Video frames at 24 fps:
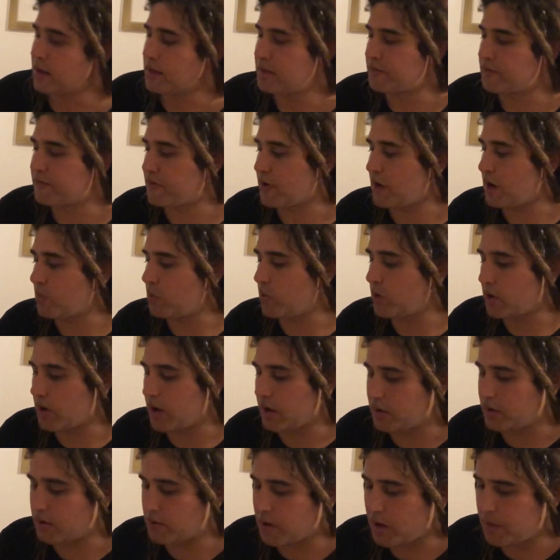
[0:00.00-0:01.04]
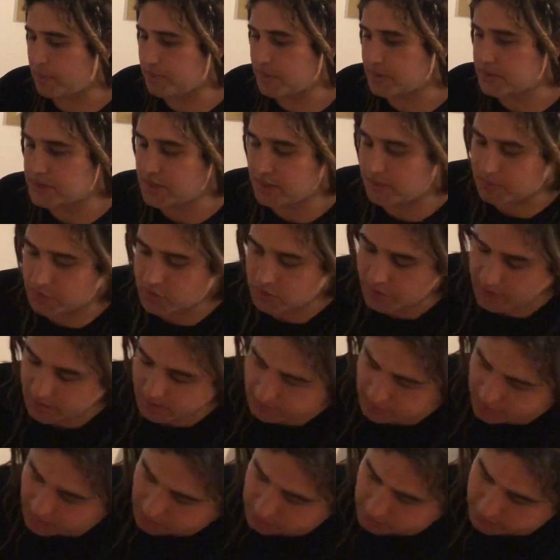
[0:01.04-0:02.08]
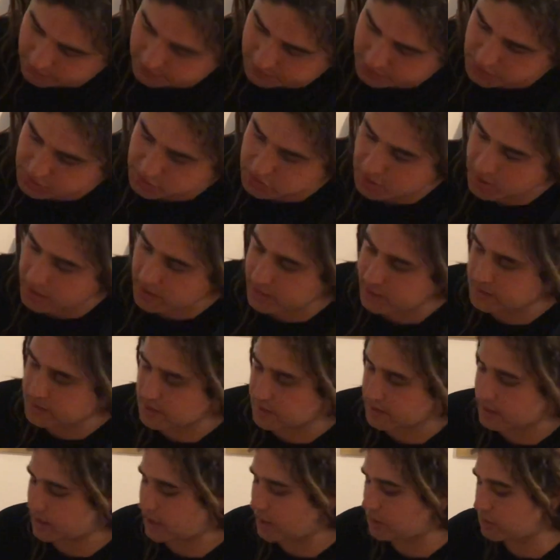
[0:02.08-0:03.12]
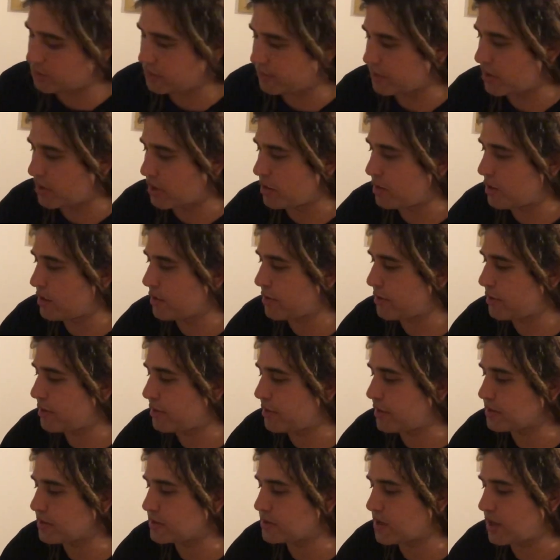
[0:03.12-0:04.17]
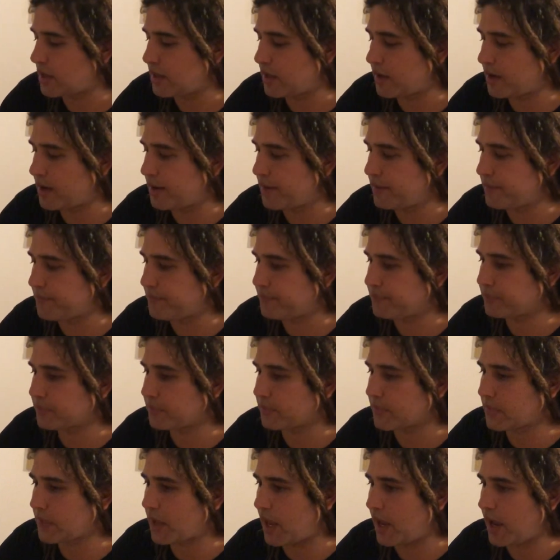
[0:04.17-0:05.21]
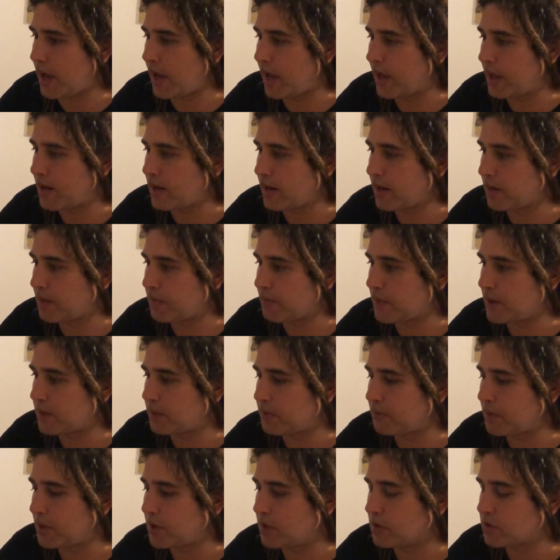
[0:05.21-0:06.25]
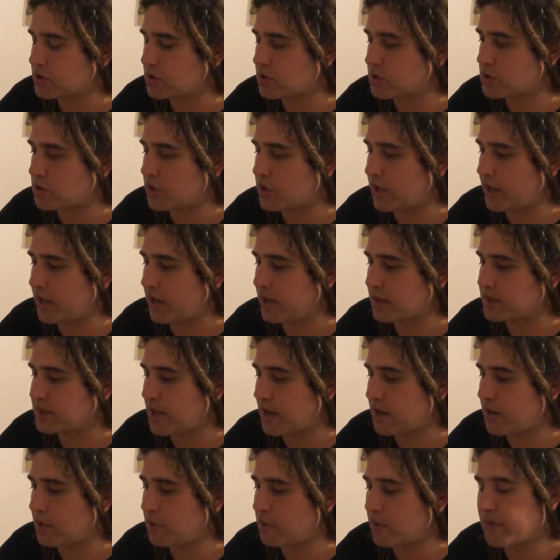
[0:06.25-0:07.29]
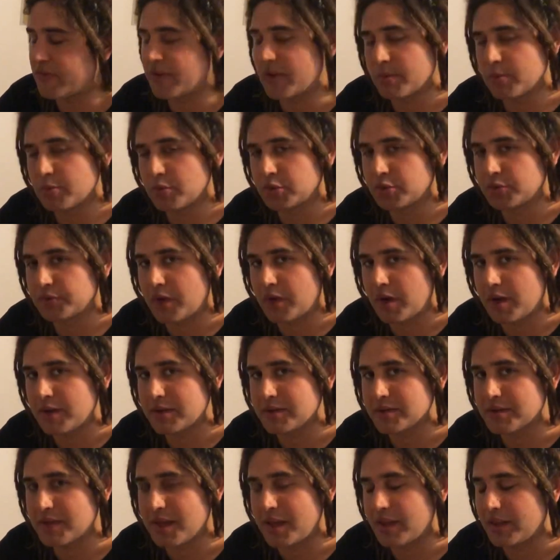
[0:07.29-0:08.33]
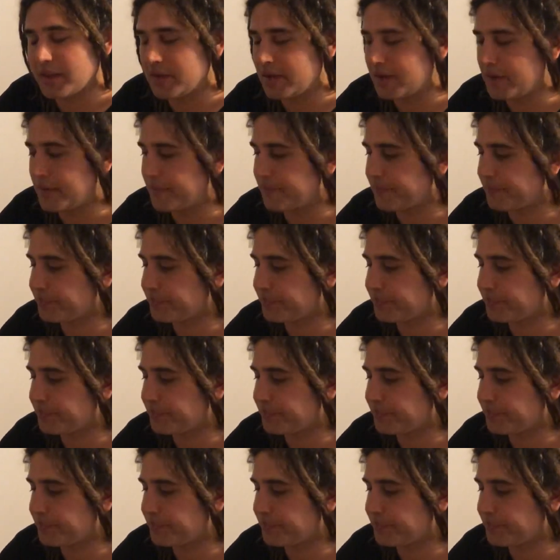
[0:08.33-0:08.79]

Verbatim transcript: the farm where I grew up, the deep green colour of the trees and the colour of the earth and things like that. And um, because Australia has had horrific bushfires lately,